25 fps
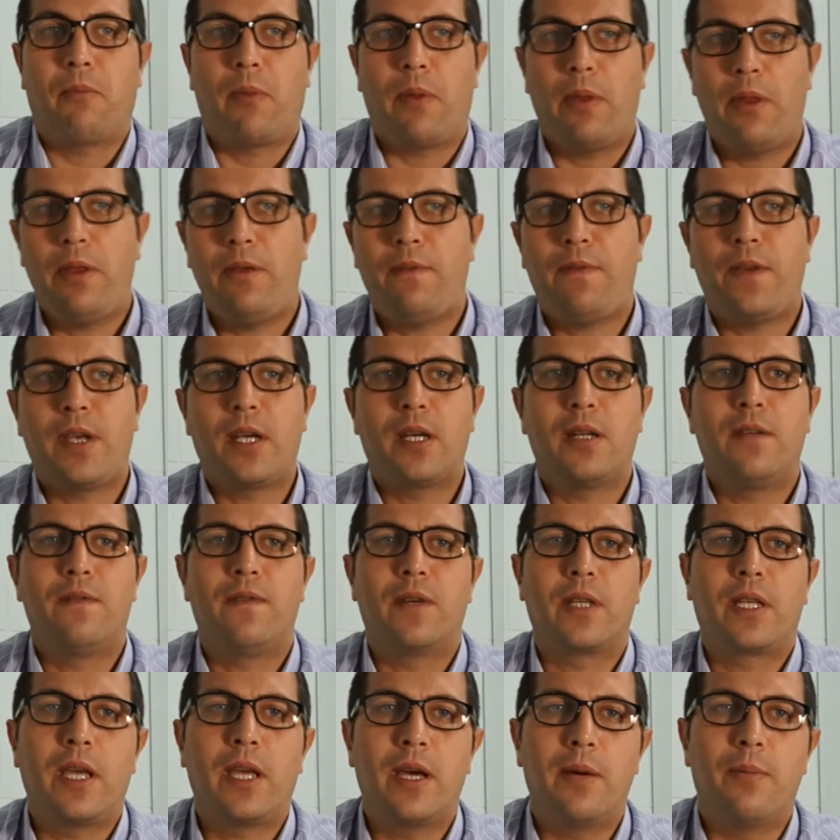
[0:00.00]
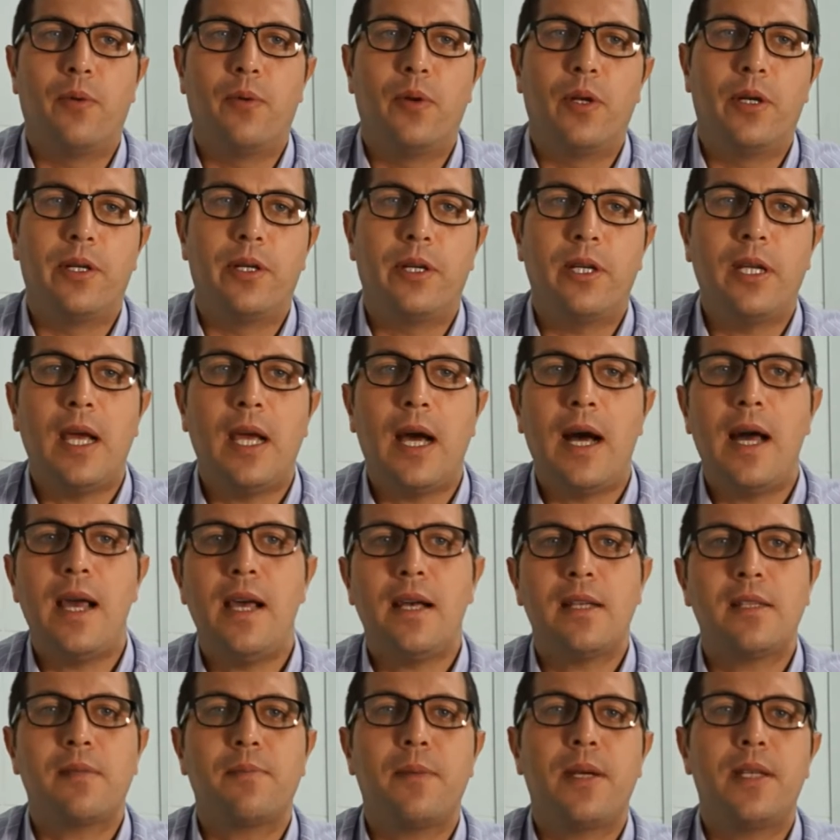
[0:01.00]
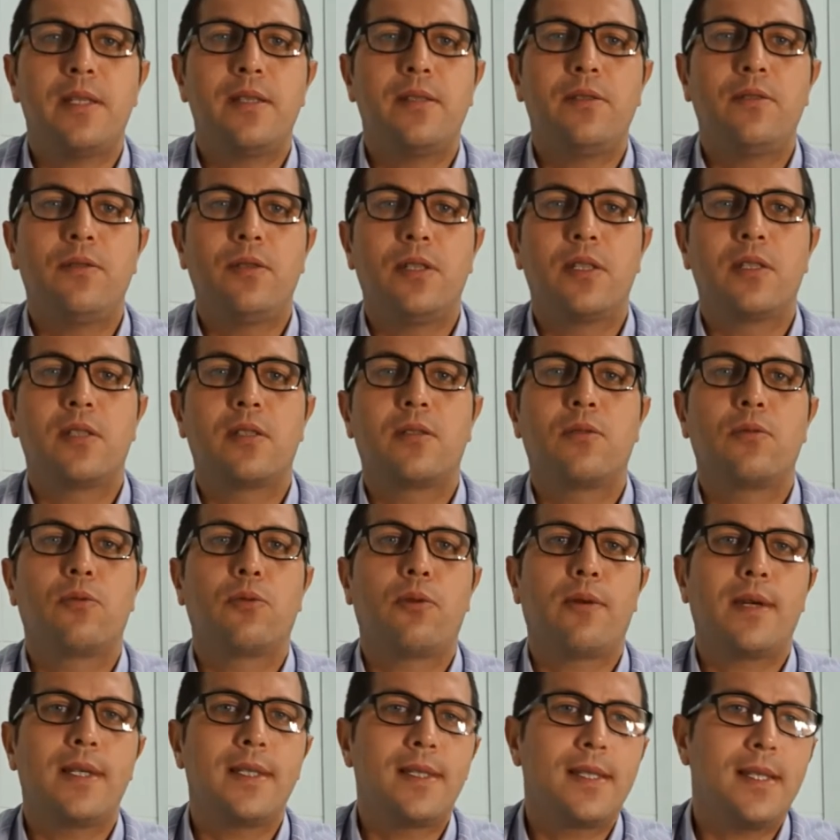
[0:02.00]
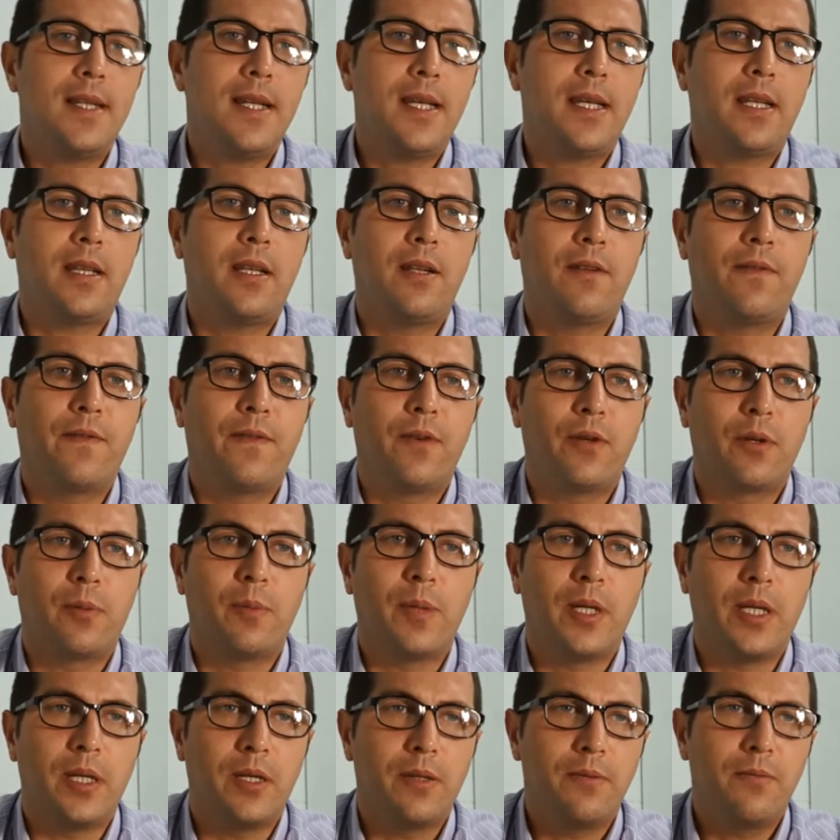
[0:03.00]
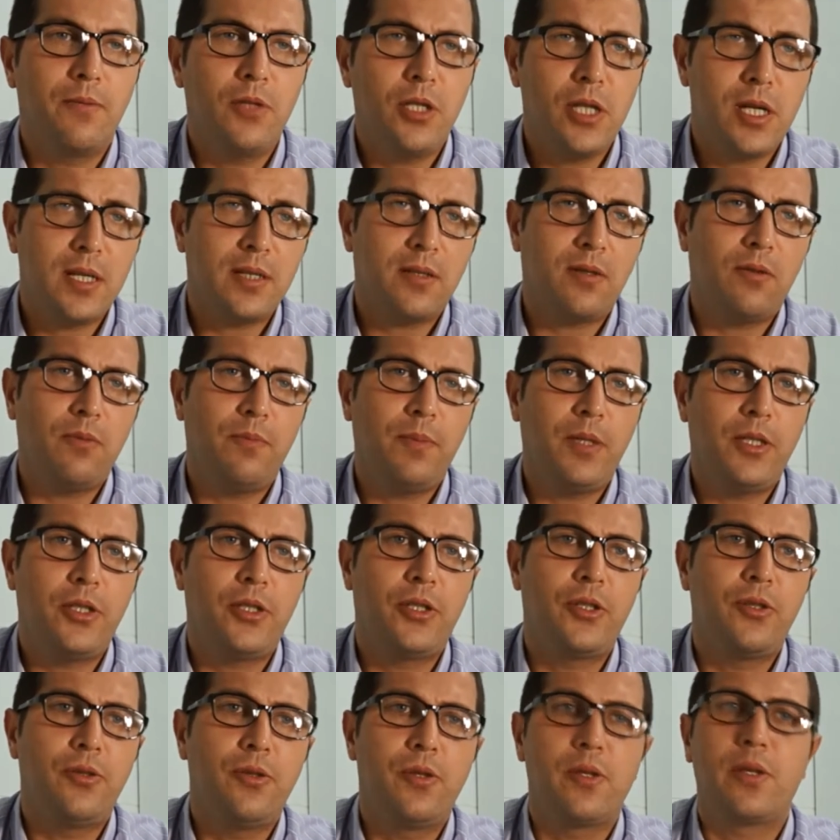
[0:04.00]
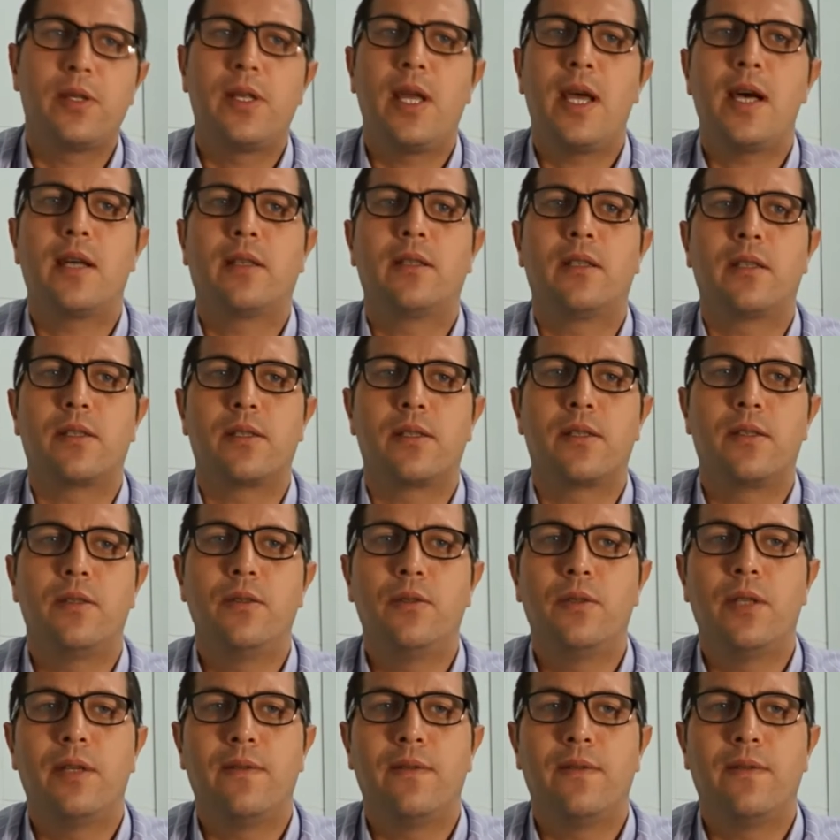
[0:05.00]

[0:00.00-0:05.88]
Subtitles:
difficult vocabulary, I ask my students to translate it for me, just to be sure they understood the